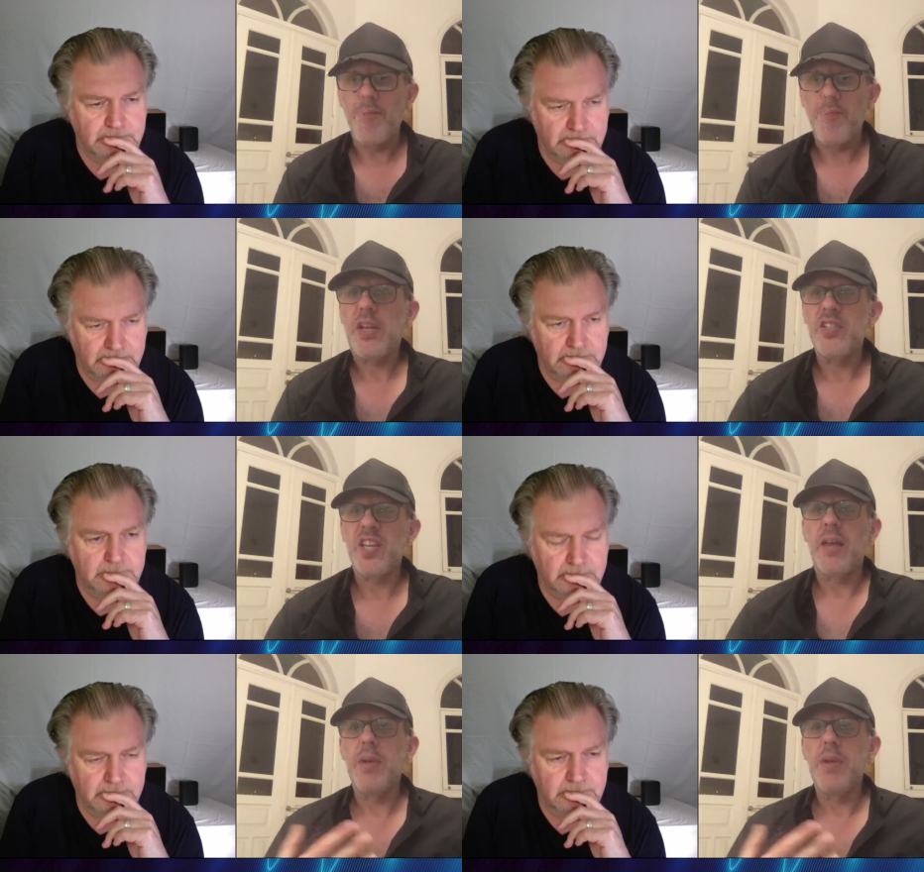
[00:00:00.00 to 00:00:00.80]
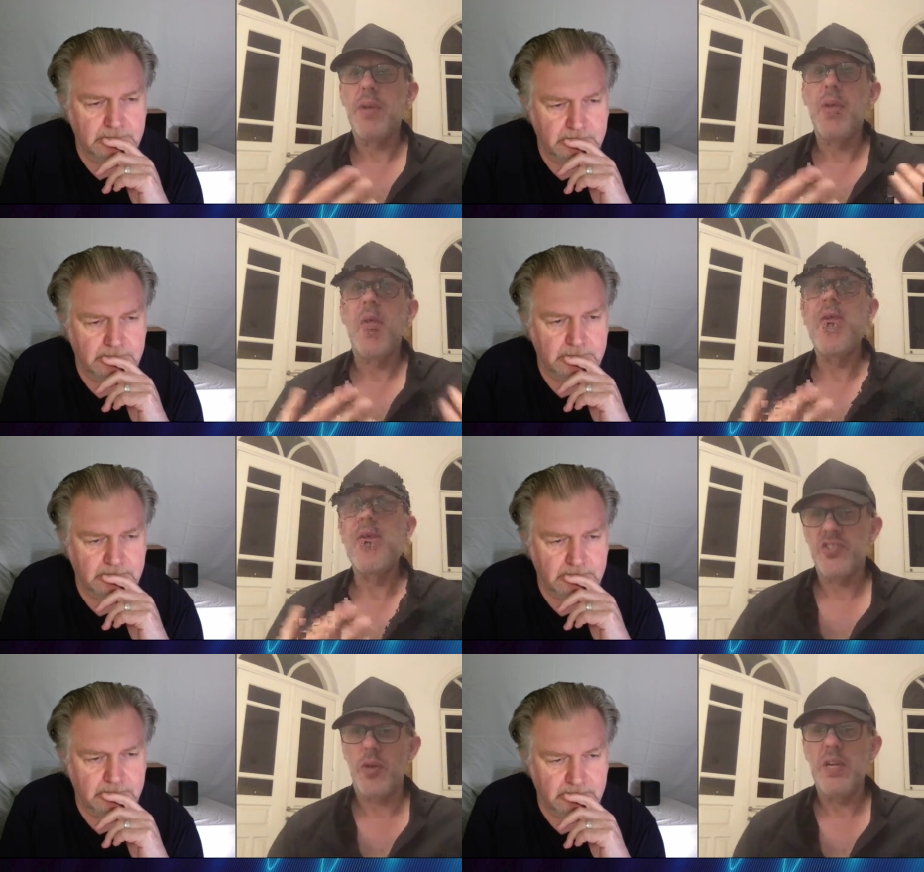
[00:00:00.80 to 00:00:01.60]
Speaker 1: And because it can be applied
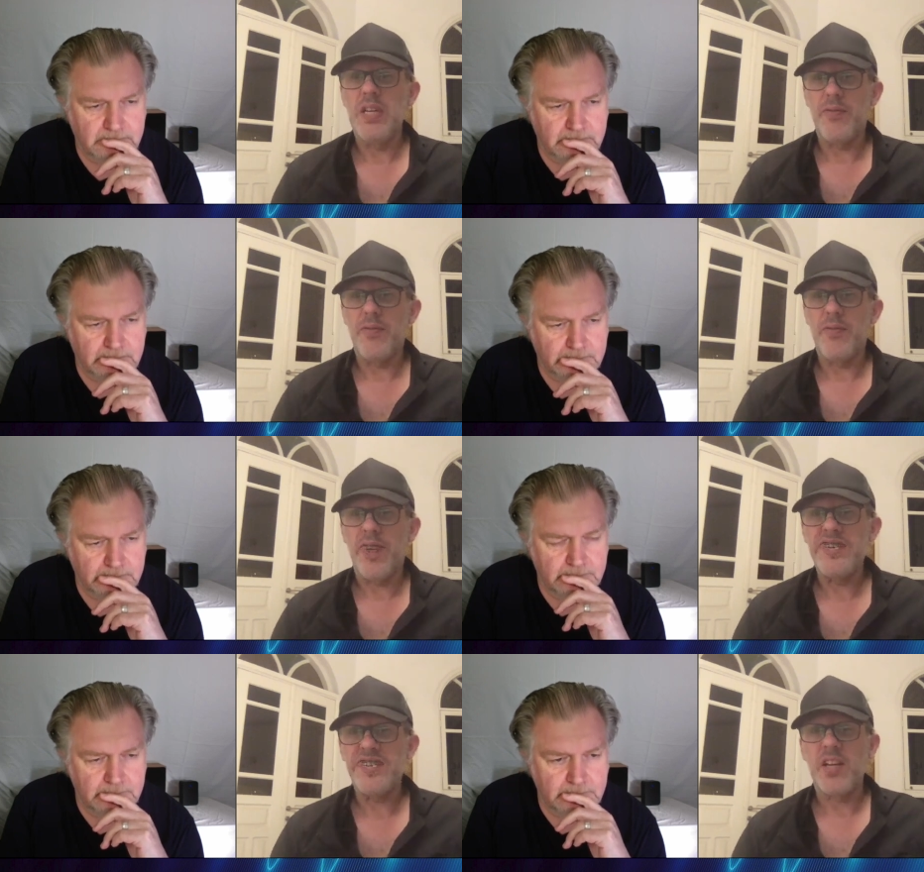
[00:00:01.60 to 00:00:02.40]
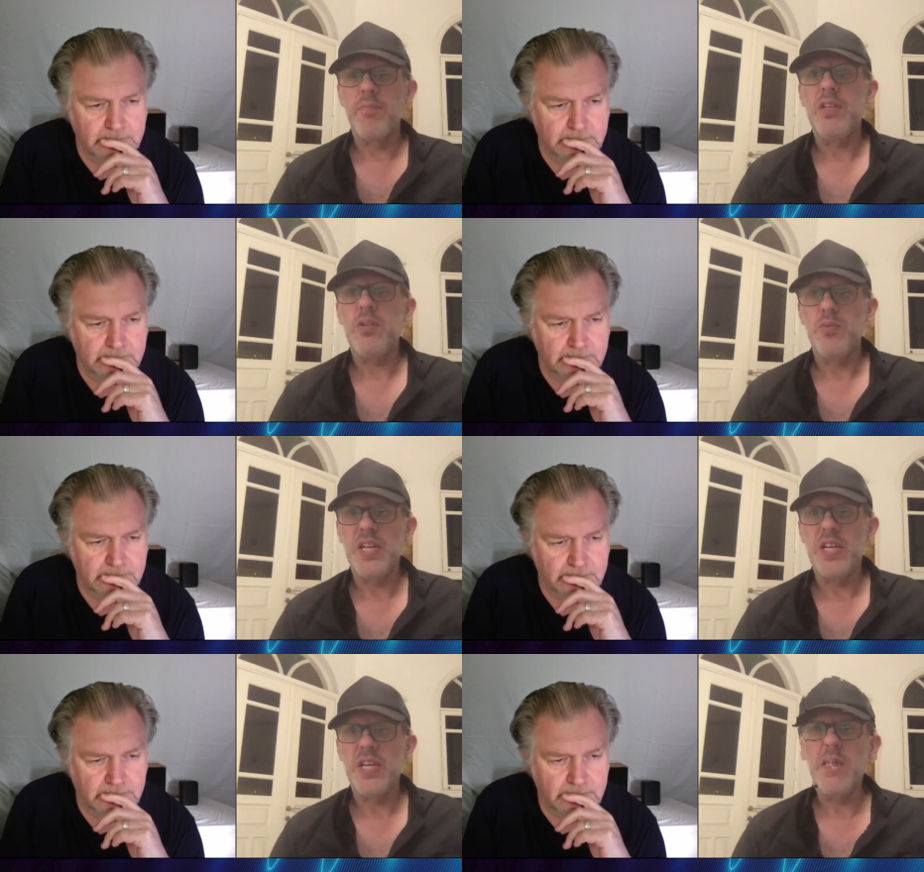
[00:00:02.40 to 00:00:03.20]
in so many different ways, it can be
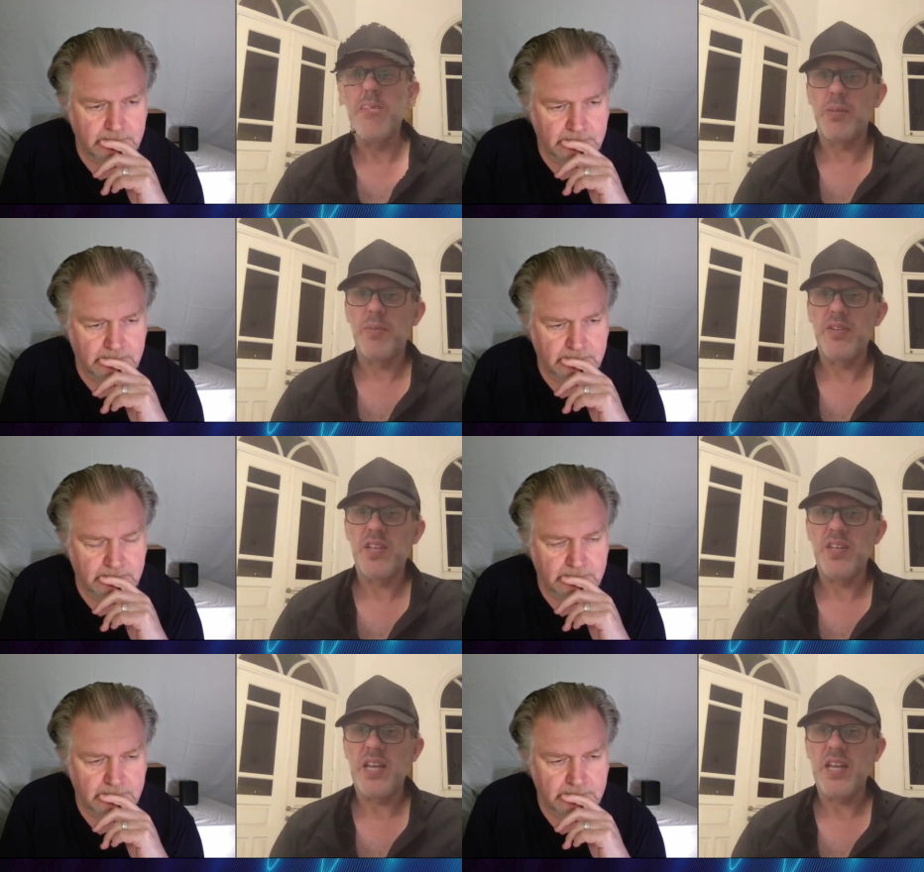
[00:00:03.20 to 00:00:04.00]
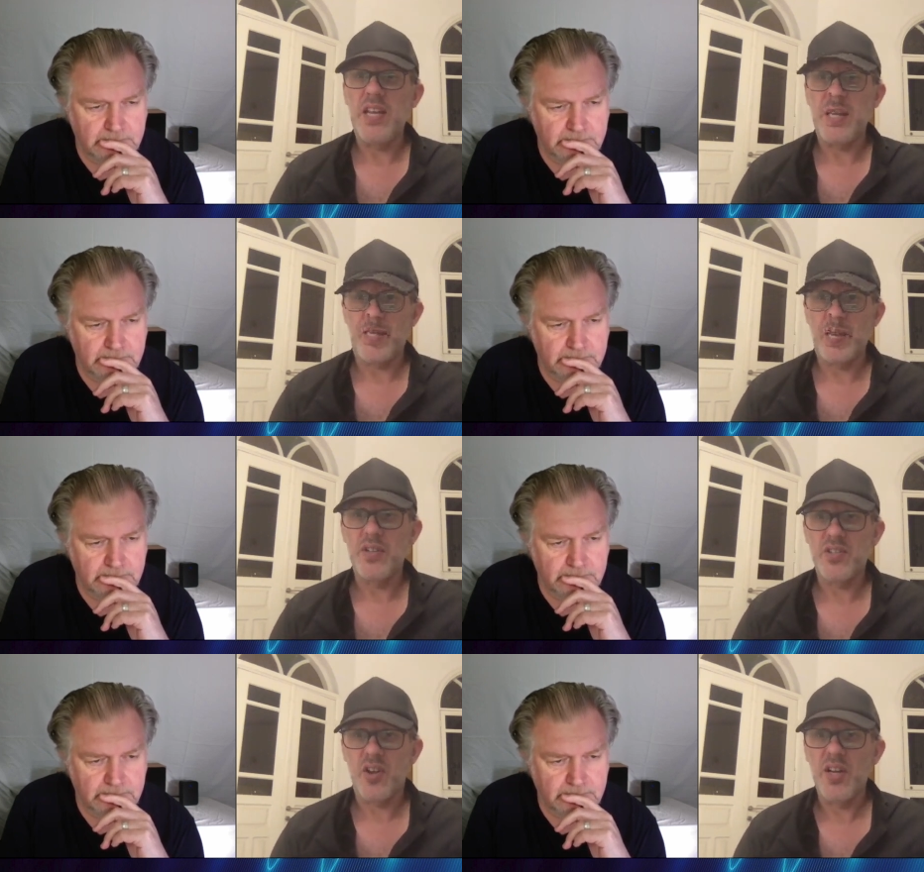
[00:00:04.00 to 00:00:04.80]
uniquely implemented in a
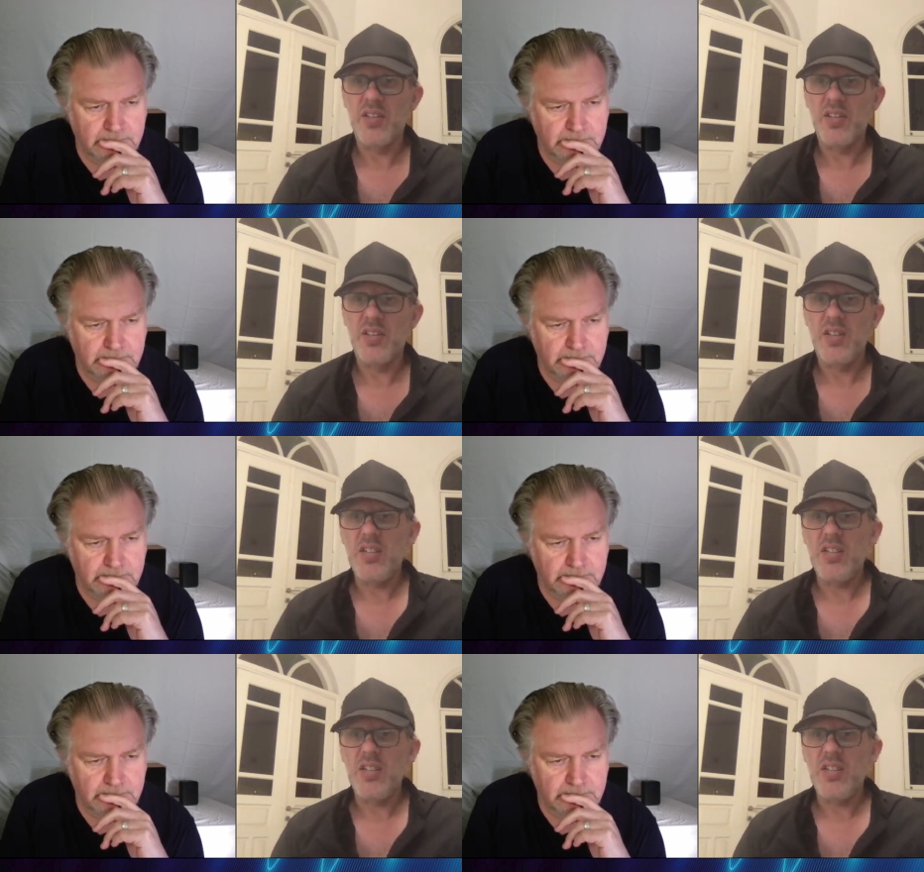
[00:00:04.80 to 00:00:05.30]
different site,